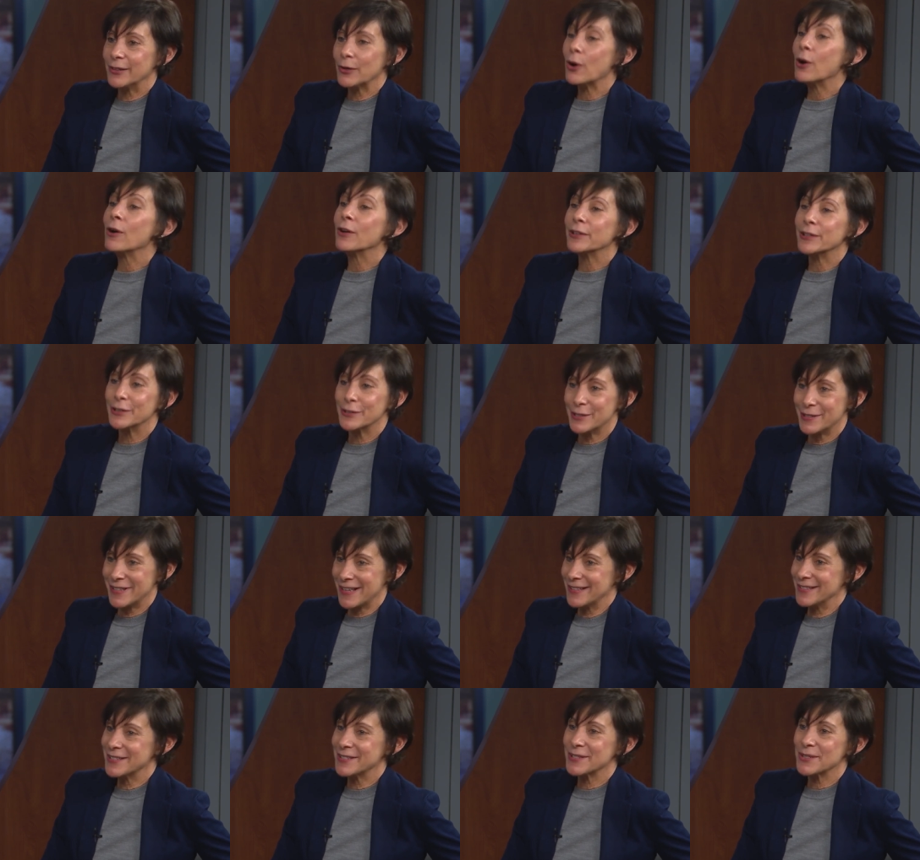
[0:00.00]
all your
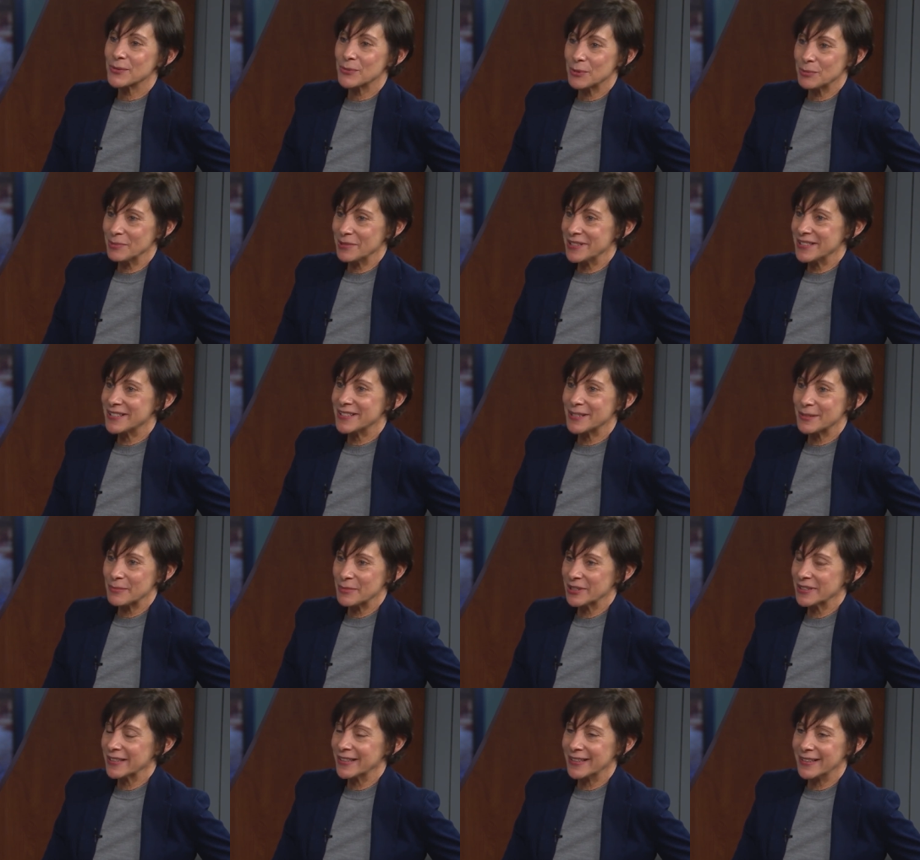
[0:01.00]
senses will be
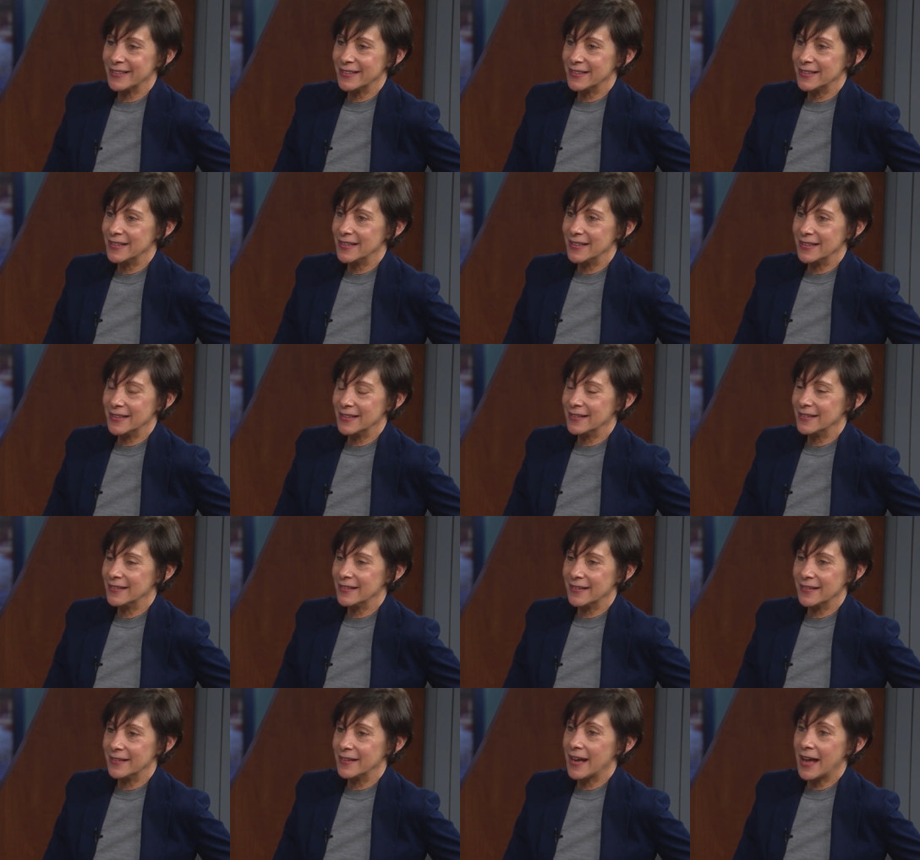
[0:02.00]
stimulated
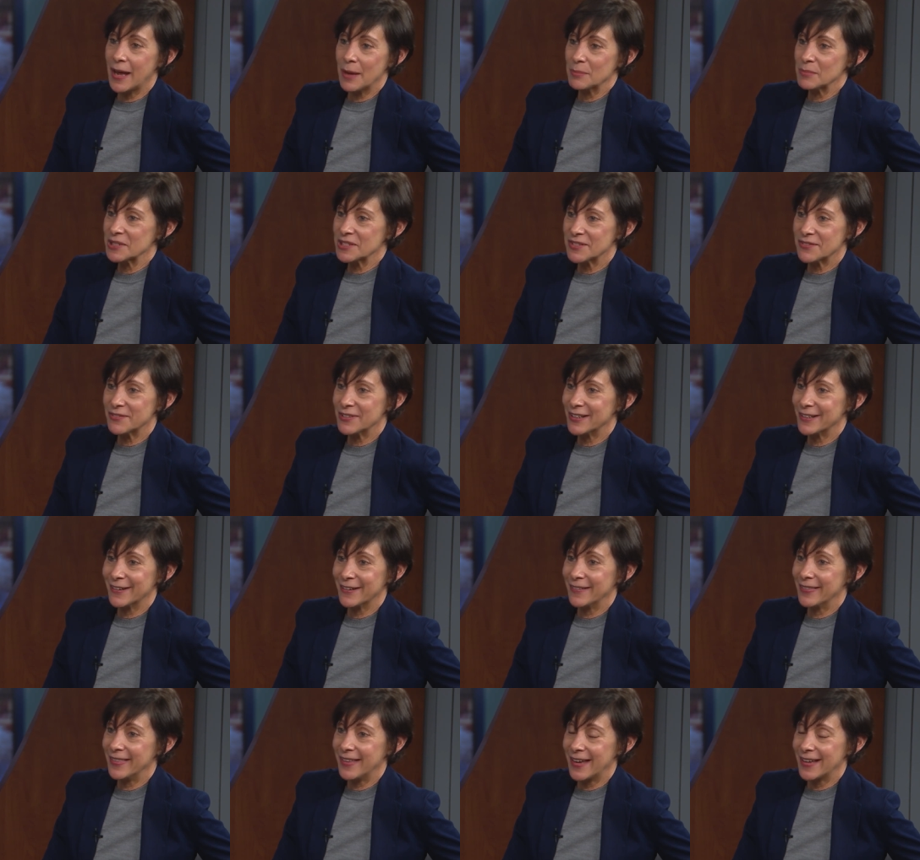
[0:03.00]
in an
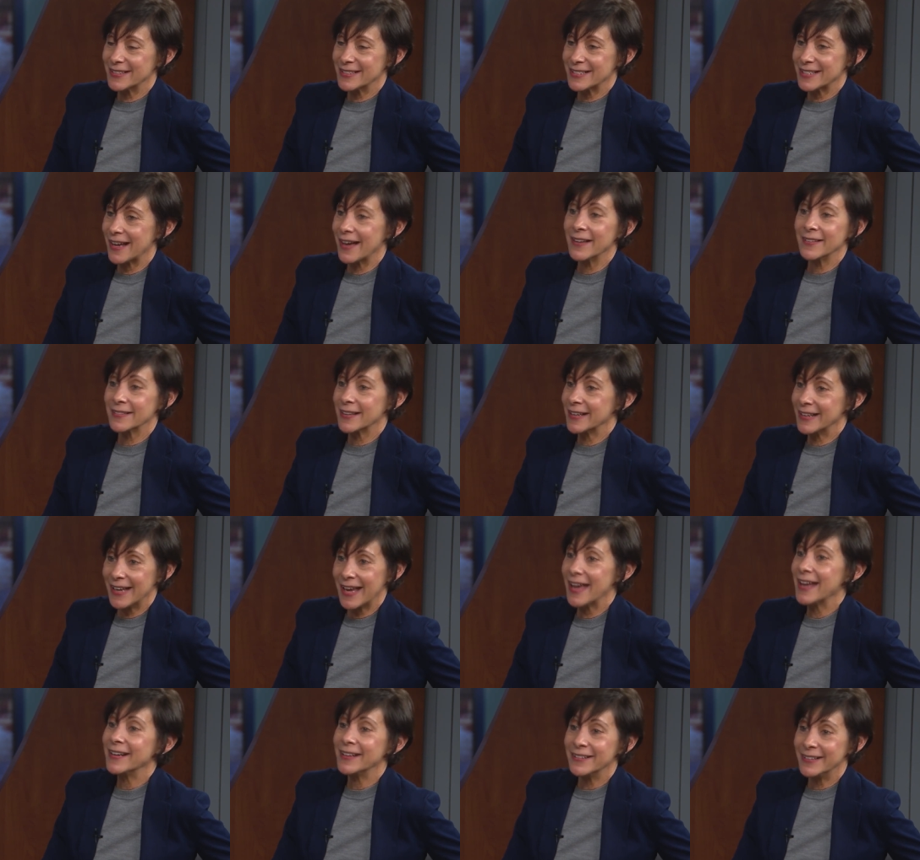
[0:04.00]
atmosphere that's unlike
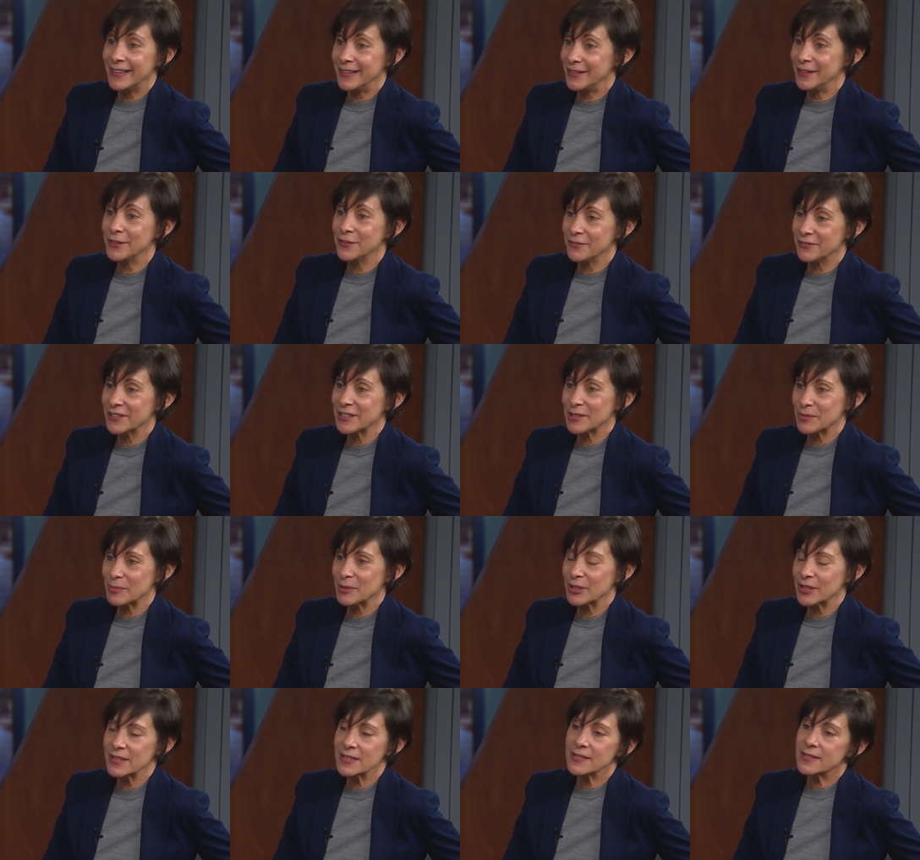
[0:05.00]
any you've
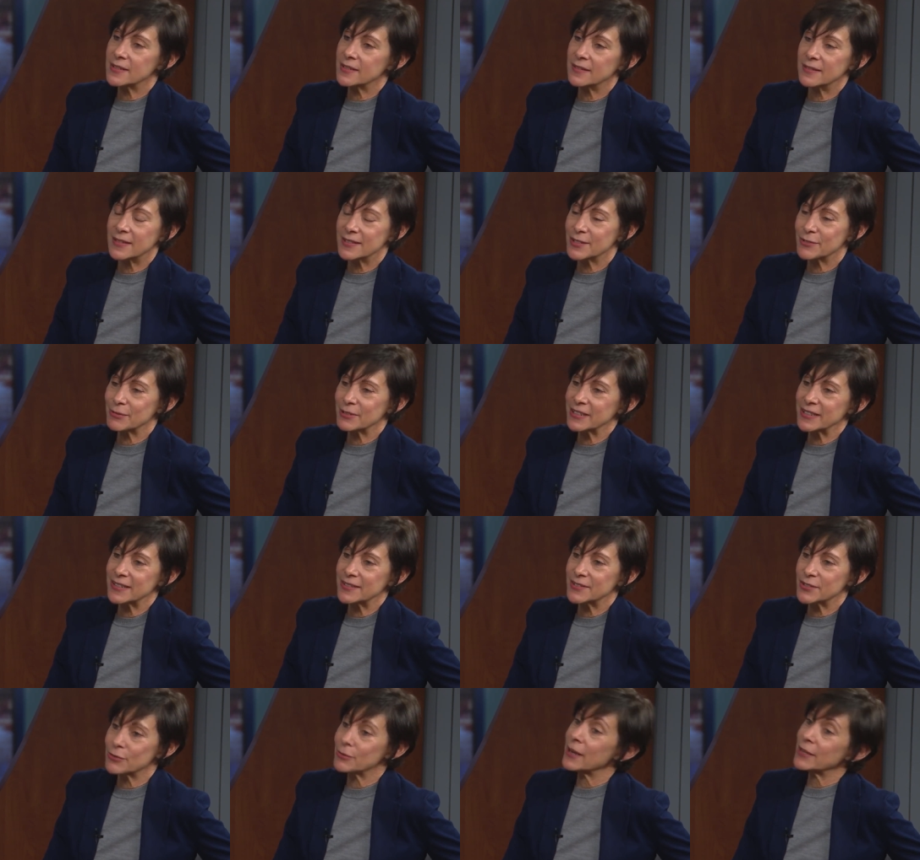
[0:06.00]
experienced and that's
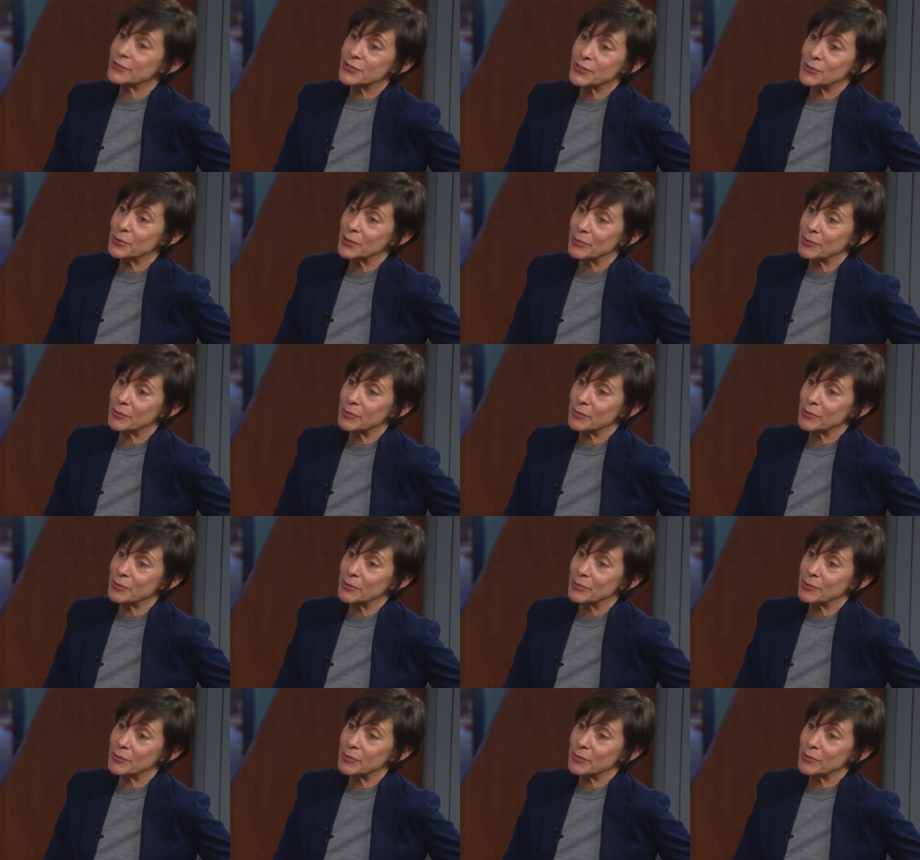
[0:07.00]
really surrounds you